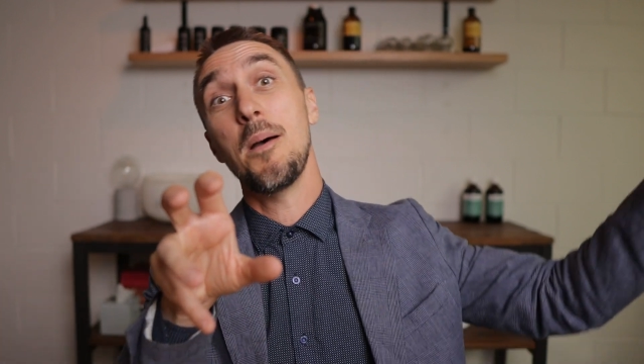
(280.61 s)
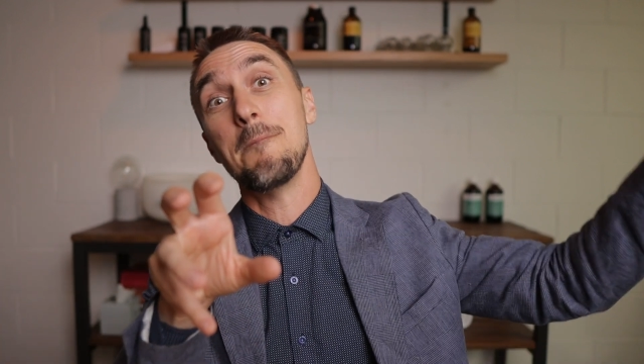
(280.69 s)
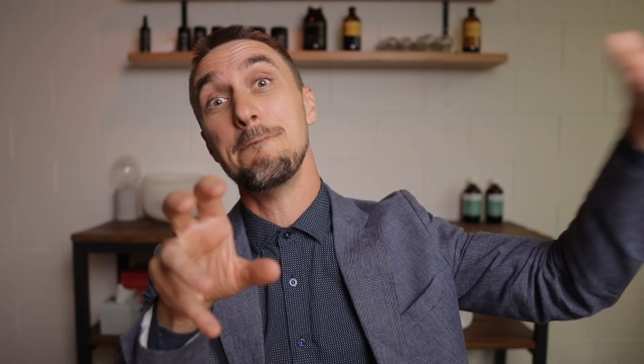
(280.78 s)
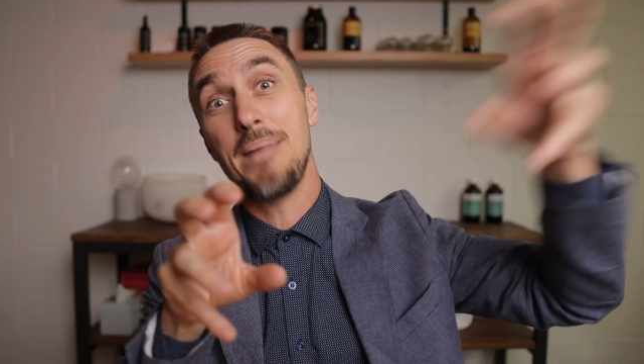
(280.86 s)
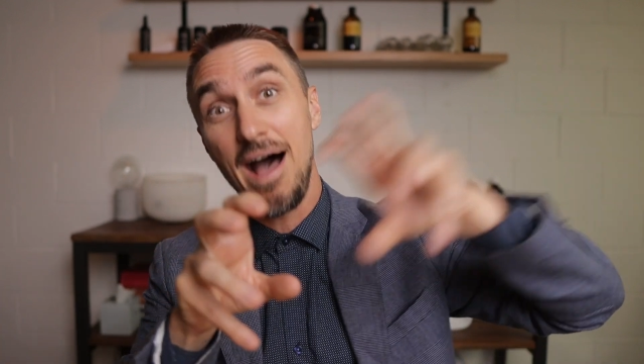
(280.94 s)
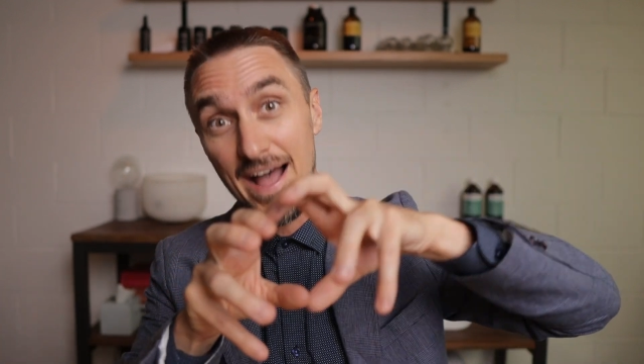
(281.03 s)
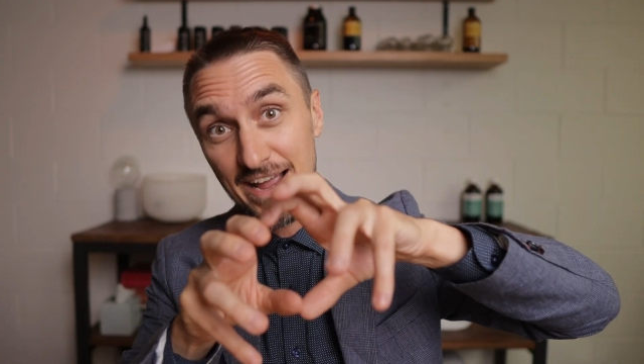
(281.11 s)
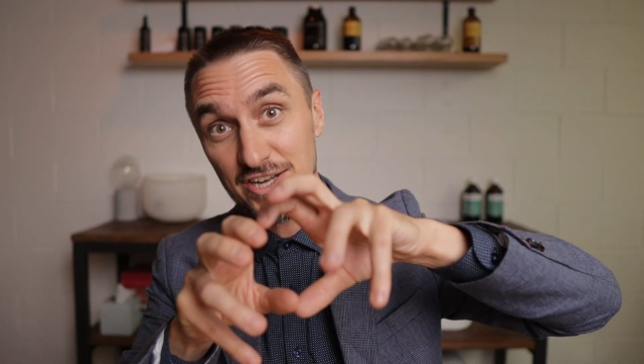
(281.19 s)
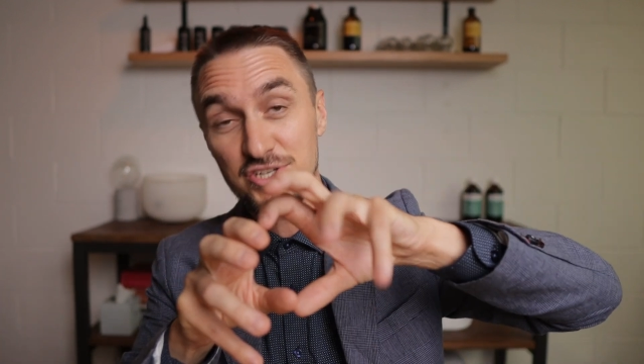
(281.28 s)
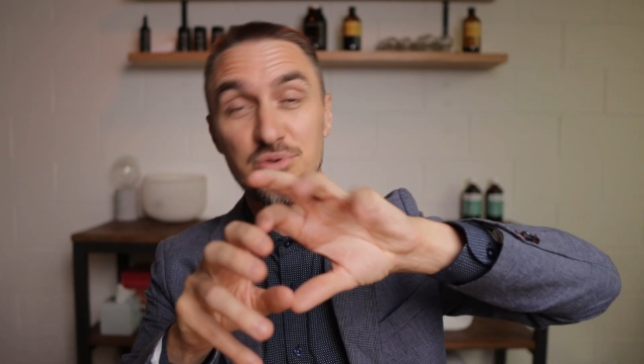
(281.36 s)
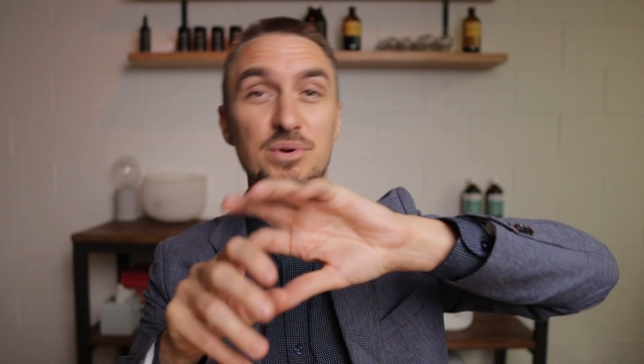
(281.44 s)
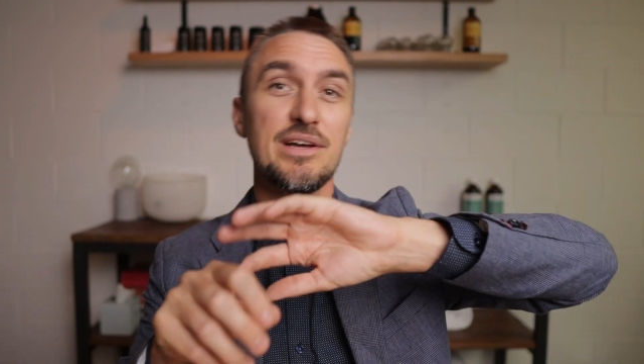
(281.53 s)

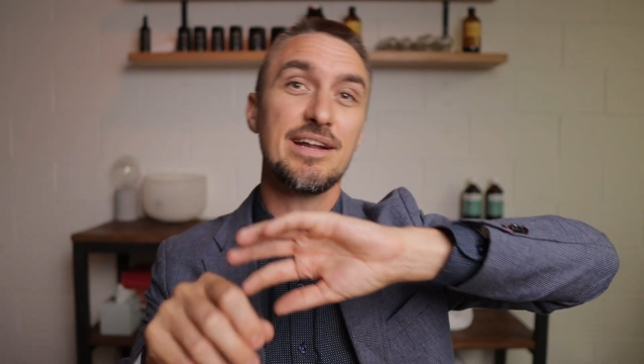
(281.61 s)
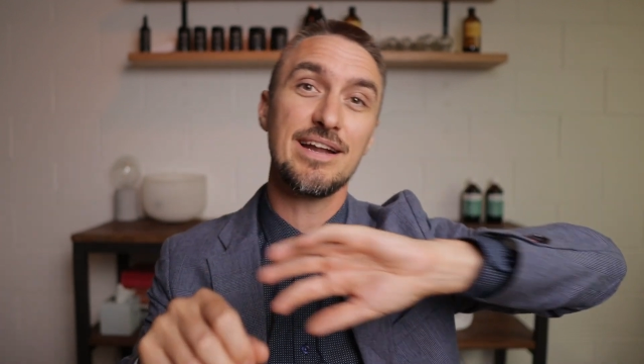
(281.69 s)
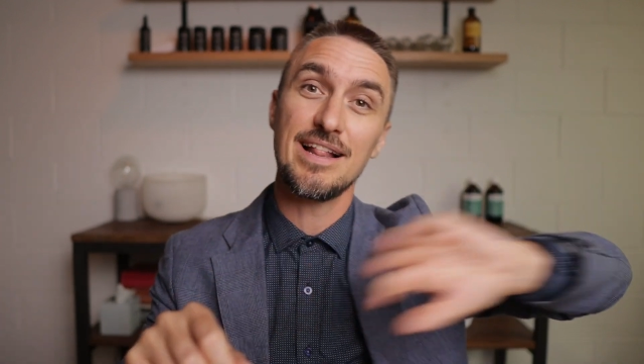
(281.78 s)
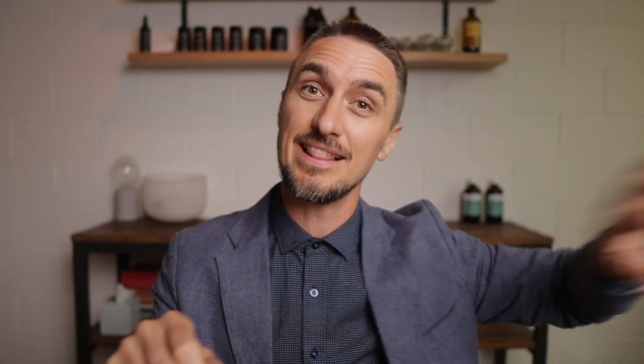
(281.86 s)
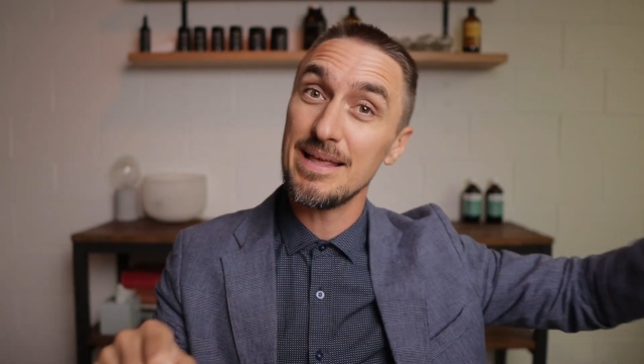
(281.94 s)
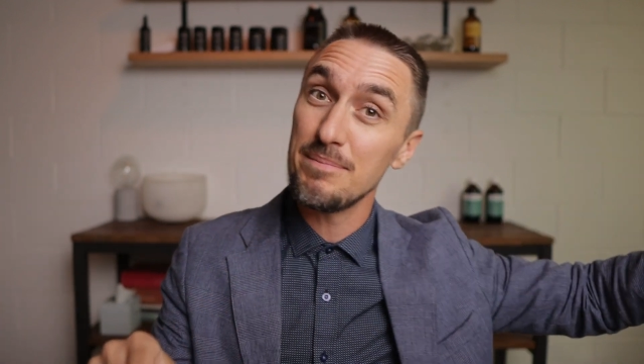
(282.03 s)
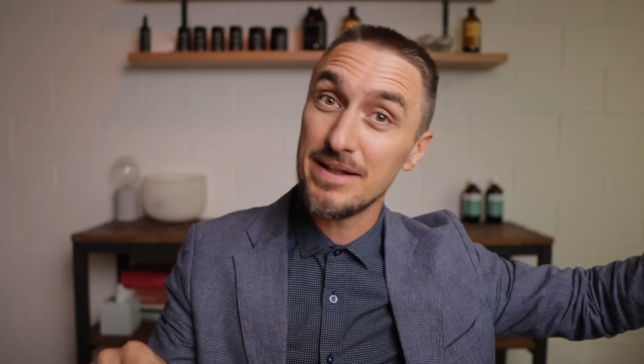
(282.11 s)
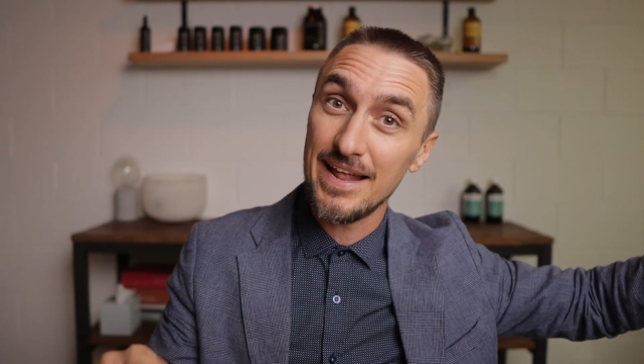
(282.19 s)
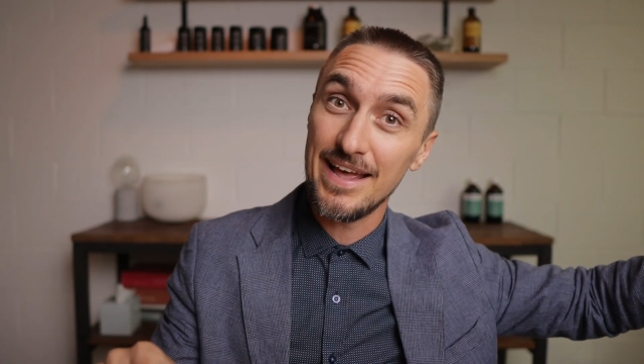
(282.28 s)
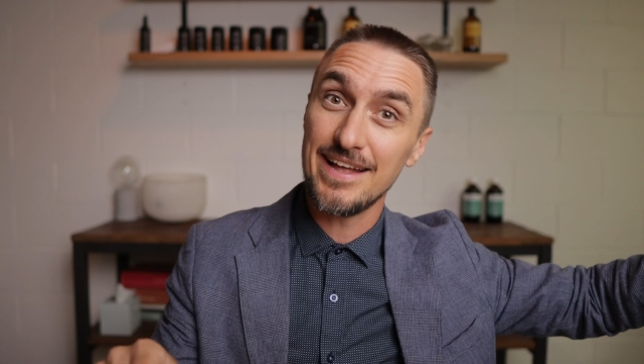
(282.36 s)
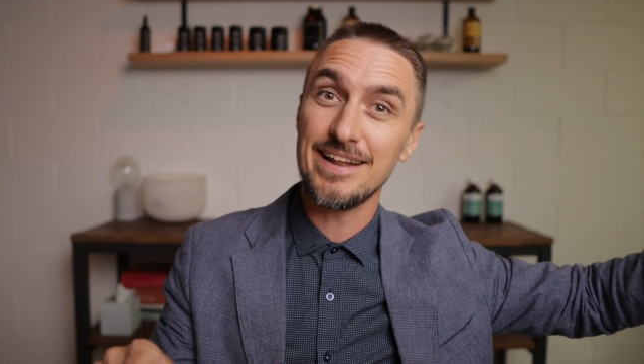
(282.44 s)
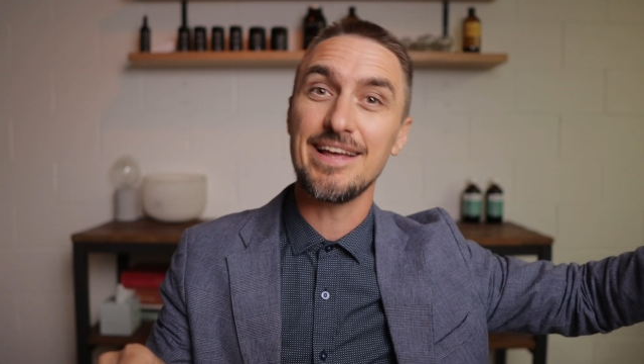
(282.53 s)
bind to it and
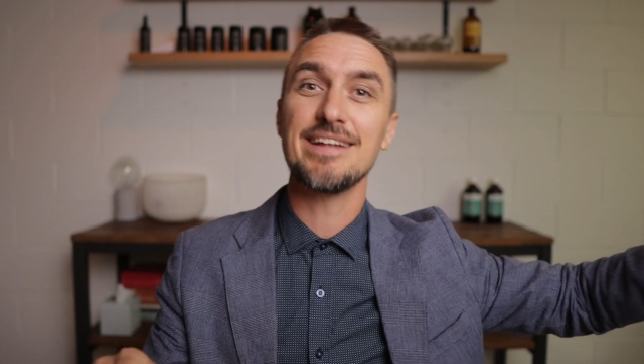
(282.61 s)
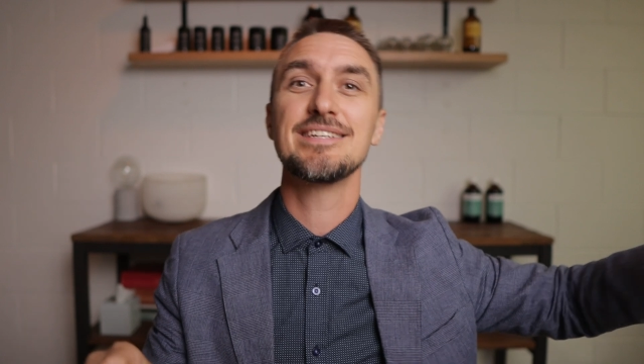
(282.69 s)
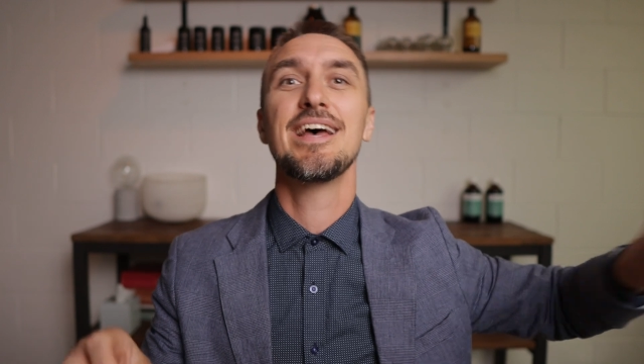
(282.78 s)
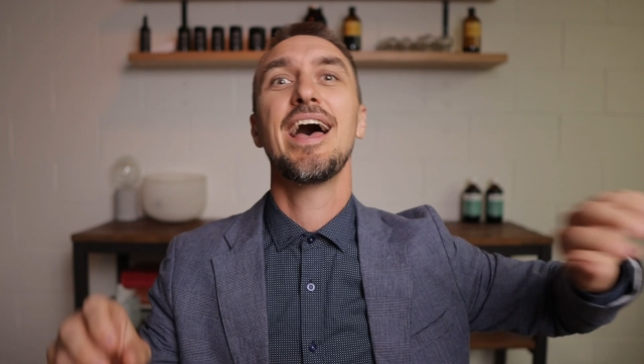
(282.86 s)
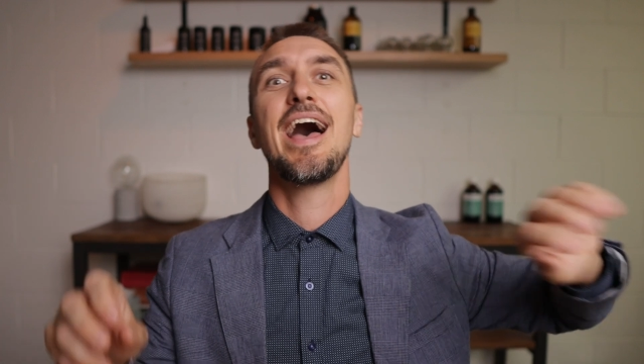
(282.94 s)
eliminate it,